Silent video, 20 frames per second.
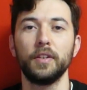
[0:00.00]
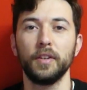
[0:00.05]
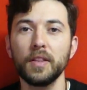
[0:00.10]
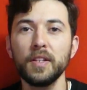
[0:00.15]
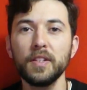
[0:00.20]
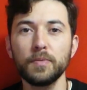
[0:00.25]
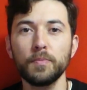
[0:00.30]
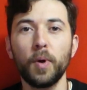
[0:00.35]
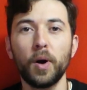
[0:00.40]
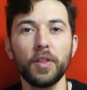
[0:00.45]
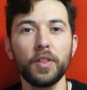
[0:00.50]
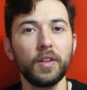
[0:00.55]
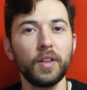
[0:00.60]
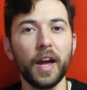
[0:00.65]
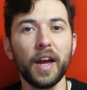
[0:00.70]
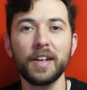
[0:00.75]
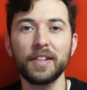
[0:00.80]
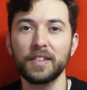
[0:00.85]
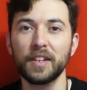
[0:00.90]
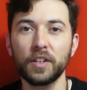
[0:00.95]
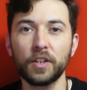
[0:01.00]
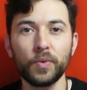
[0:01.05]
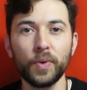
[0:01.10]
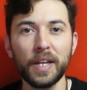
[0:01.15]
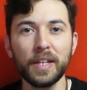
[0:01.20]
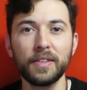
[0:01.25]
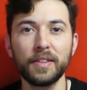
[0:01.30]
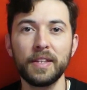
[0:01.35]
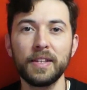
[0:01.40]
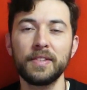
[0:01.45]
This model has a
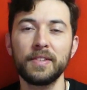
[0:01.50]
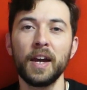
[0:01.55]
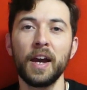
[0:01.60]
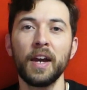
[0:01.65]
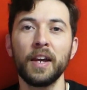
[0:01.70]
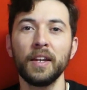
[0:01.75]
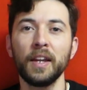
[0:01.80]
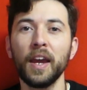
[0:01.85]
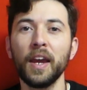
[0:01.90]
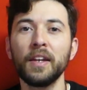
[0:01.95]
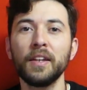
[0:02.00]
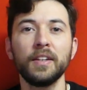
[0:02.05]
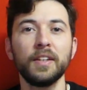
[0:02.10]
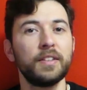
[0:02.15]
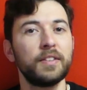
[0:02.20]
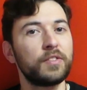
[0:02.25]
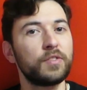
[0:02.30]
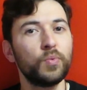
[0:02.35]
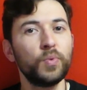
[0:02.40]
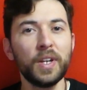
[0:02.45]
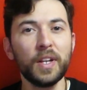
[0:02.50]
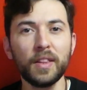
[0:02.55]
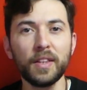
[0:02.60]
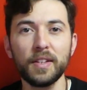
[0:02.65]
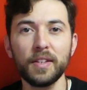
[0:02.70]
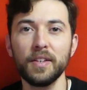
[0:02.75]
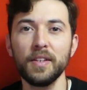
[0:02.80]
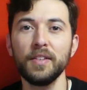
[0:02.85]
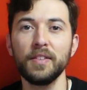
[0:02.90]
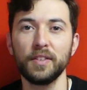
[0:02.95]
great design and it's really
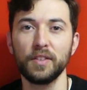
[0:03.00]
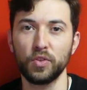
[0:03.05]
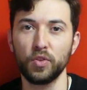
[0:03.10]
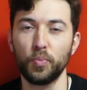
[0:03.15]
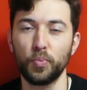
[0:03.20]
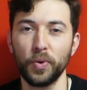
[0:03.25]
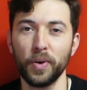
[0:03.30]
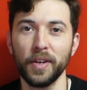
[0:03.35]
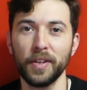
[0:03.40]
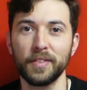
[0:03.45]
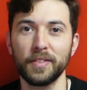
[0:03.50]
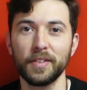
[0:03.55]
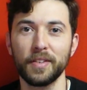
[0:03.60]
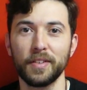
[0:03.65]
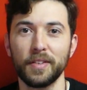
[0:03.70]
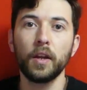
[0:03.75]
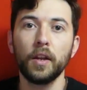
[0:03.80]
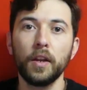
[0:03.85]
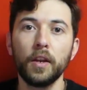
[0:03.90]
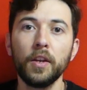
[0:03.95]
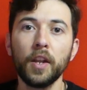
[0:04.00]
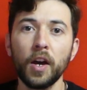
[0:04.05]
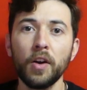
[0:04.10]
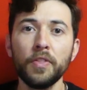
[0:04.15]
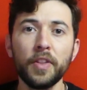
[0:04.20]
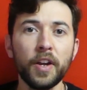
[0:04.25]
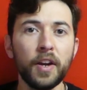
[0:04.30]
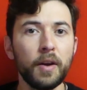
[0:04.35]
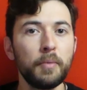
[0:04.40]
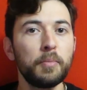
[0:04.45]
easy to print. Now
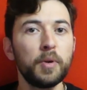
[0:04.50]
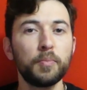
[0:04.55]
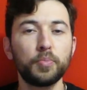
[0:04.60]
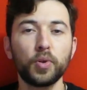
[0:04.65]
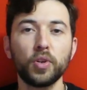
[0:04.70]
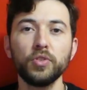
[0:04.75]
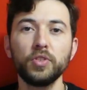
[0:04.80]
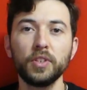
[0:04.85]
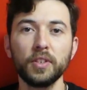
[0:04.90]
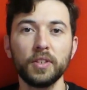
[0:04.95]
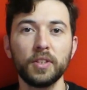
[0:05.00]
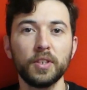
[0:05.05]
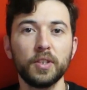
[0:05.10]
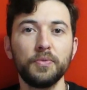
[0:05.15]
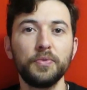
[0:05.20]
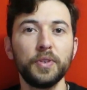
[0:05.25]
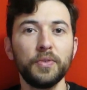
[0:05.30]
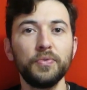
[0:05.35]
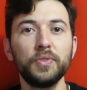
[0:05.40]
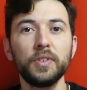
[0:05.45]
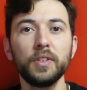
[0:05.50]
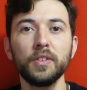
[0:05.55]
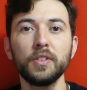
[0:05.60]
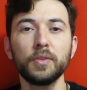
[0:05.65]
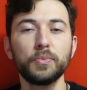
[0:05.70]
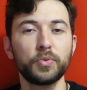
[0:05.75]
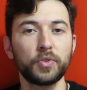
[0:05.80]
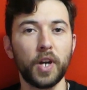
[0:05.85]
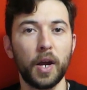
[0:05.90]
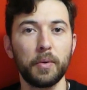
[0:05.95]
that I'm approaching the 50
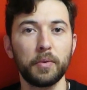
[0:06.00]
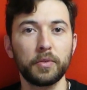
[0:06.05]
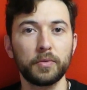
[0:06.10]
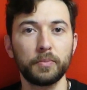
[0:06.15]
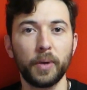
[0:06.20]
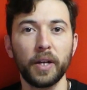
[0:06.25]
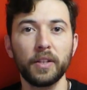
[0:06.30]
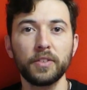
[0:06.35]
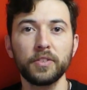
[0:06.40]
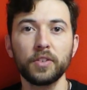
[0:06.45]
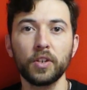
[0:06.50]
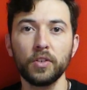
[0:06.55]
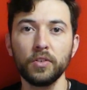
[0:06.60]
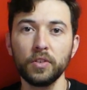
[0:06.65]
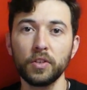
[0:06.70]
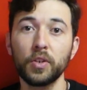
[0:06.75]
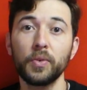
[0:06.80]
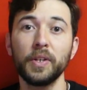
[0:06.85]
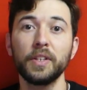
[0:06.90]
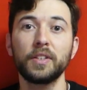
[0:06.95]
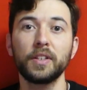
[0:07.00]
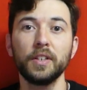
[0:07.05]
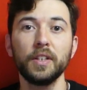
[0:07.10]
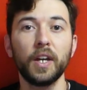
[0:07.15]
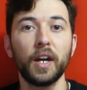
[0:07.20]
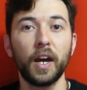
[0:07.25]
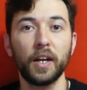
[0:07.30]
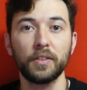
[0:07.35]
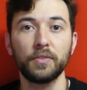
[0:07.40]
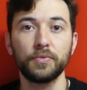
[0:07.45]
subscribers milestone, currently
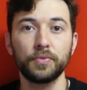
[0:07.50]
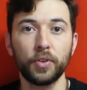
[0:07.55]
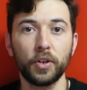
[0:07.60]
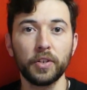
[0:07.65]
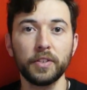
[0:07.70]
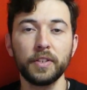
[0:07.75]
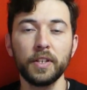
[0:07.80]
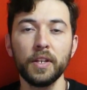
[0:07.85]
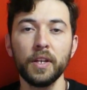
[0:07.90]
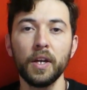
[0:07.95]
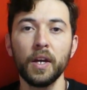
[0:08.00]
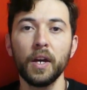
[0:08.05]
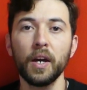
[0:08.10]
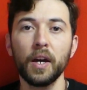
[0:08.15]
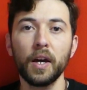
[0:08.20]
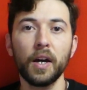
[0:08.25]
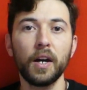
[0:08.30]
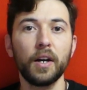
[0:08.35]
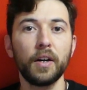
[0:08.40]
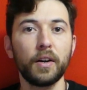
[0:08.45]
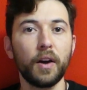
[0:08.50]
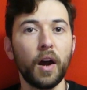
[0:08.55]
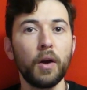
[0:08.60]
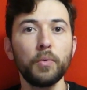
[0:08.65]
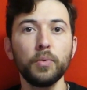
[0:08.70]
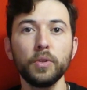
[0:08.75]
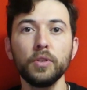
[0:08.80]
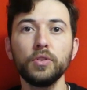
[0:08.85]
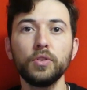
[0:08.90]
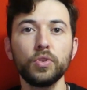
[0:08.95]
at 40, I
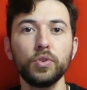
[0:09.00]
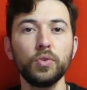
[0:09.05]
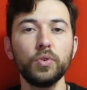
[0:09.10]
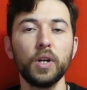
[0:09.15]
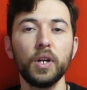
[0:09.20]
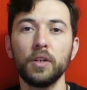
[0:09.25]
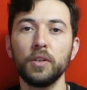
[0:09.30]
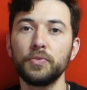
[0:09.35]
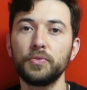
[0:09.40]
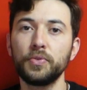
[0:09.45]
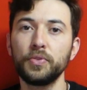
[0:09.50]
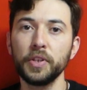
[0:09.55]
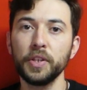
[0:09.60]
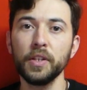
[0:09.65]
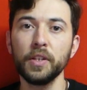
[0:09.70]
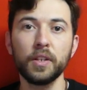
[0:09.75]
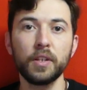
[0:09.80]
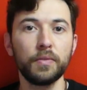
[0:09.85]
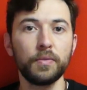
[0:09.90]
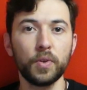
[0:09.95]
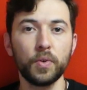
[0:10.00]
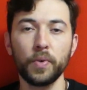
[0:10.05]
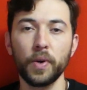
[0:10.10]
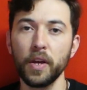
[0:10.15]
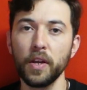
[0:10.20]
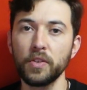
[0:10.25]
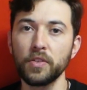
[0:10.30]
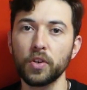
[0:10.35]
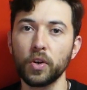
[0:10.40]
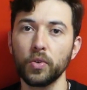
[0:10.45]
will do a free
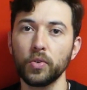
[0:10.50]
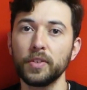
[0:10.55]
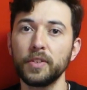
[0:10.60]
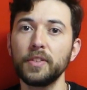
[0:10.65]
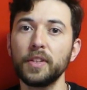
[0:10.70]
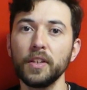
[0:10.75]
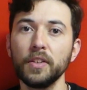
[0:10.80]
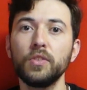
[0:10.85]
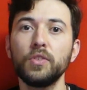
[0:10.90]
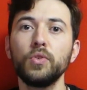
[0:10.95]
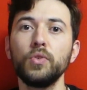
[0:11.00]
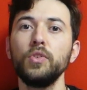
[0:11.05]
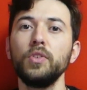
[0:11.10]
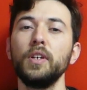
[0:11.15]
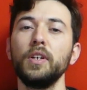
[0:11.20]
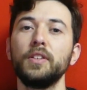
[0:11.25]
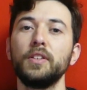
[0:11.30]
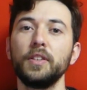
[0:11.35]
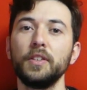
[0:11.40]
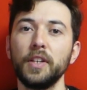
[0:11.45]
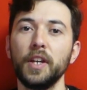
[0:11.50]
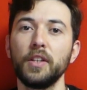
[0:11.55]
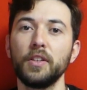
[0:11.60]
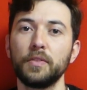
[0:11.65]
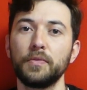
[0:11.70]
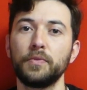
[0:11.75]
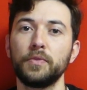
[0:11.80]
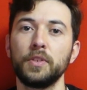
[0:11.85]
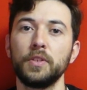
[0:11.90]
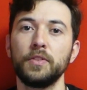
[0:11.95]
giveaway, so stay tuned until the end
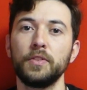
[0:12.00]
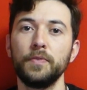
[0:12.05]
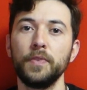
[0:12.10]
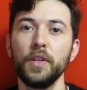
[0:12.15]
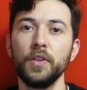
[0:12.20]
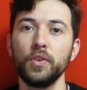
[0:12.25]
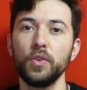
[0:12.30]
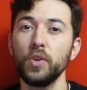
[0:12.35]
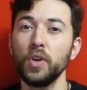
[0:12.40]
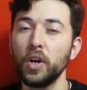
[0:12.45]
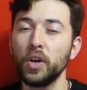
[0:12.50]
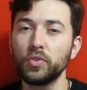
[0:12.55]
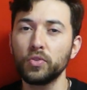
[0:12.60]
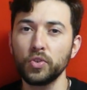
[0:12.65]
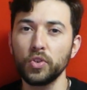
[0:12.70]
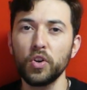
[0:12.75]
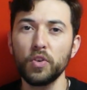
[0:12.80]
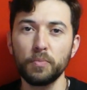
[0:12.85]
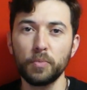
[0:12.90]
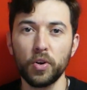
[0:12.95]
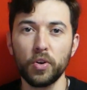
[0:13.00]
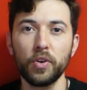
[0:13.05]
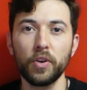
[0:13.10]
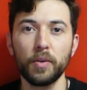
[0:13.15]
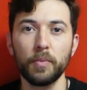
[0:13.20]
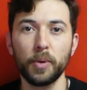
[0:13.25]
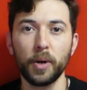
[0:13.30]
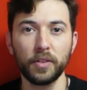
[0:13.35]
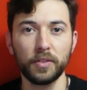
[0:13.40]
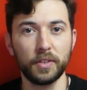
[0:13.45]
of this video to know more
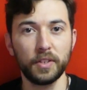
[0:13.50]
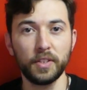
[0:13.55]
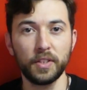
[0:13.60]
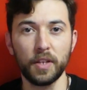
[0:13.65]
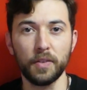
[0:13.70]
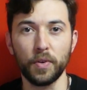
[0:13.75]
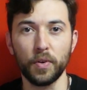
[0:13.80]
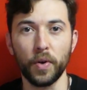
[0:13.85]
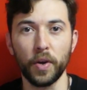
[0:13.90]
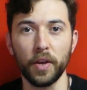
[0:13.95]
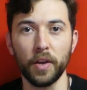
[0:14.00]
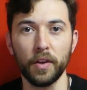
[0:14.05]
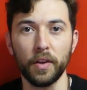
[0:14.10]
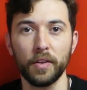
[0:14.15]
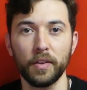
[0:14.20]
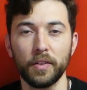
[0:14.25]
about this giveaway.